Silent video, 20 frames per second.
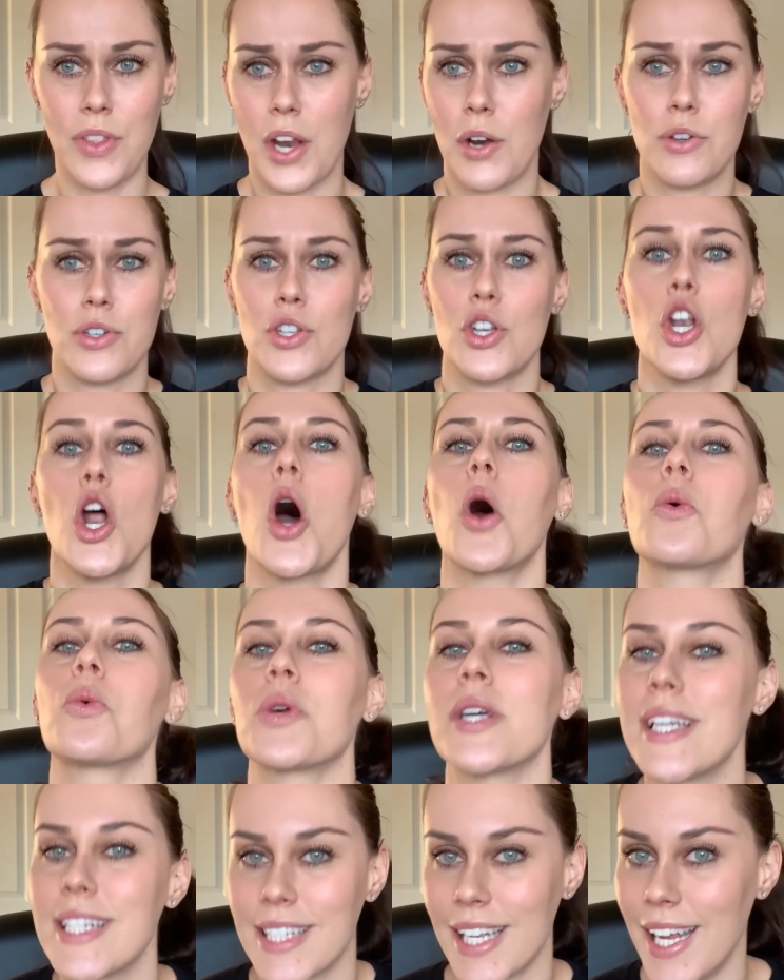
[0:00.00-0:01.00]
There's no
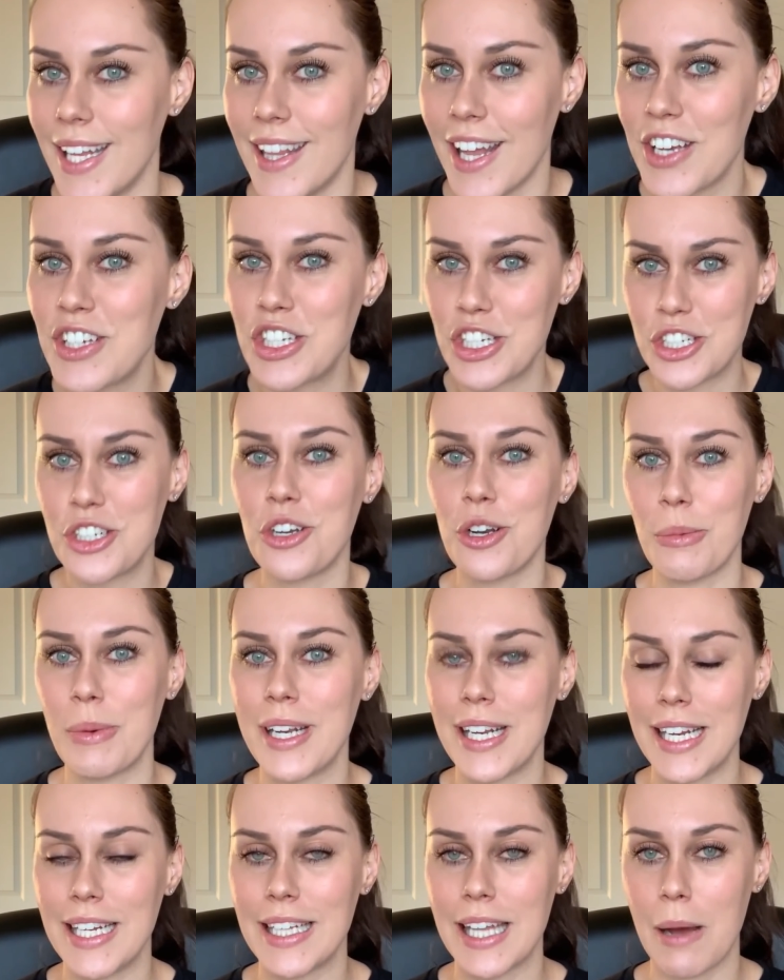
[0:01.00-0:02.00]
reason that she should have
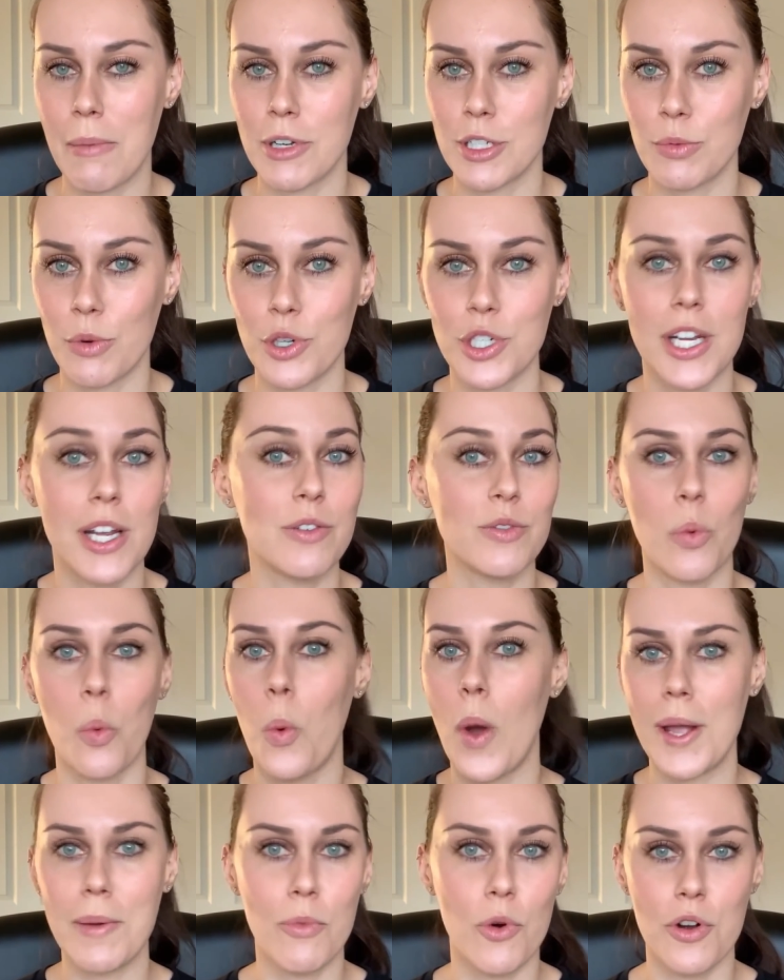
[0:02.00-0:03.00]
been eating that much protein. It's
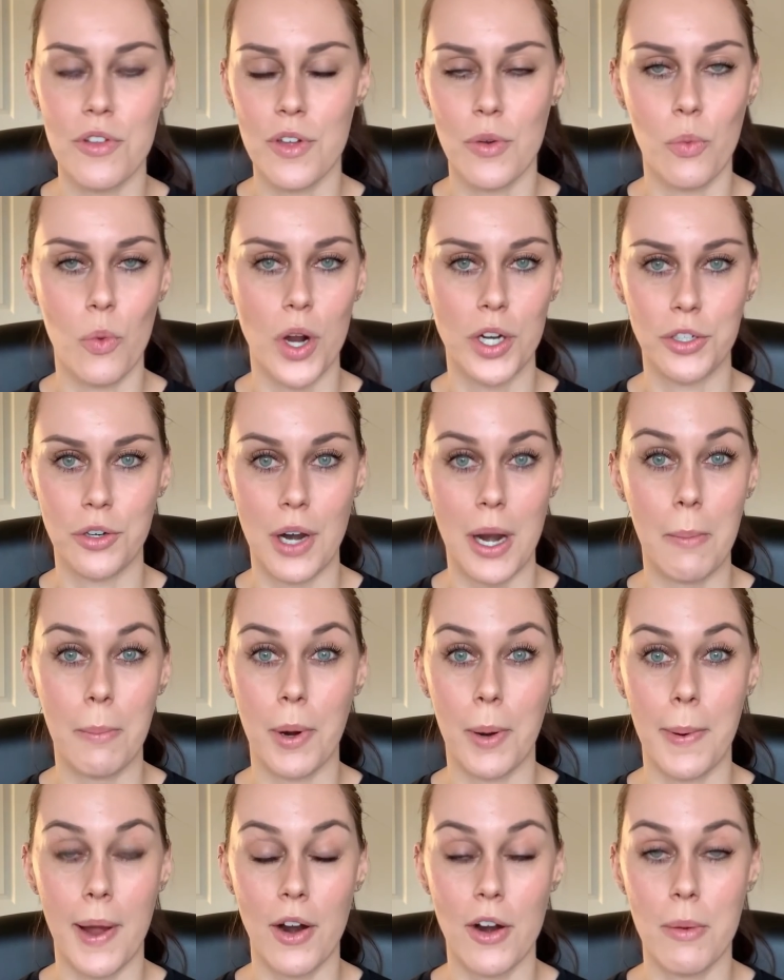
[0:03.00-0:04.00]
way more than 1 gram
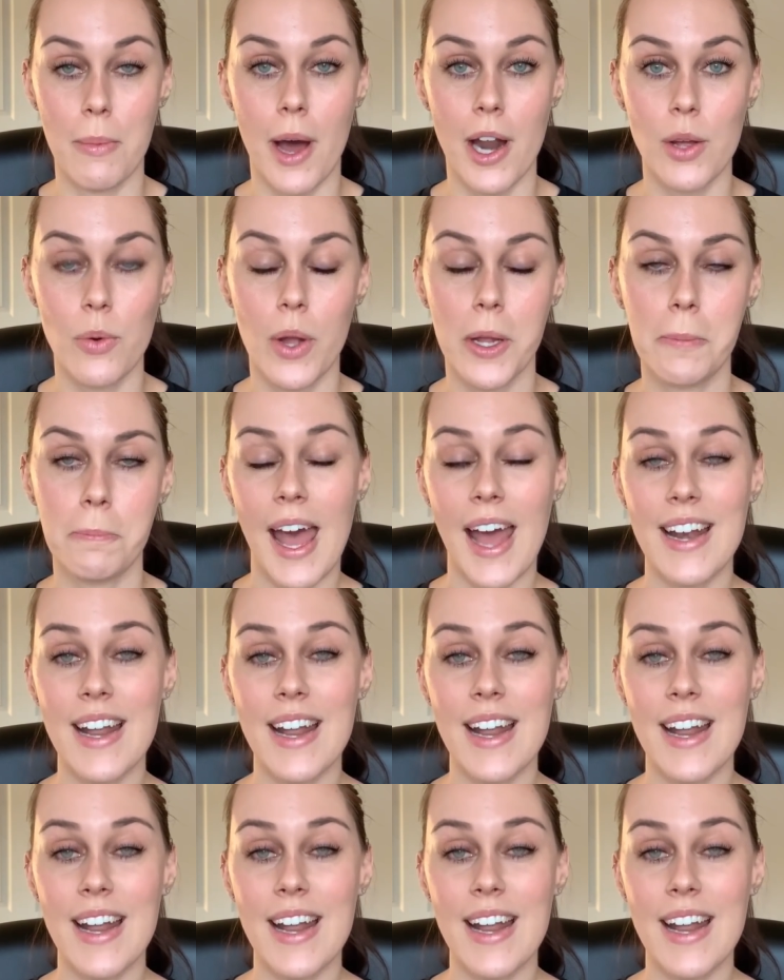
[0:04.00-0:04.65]
per pound of body weight.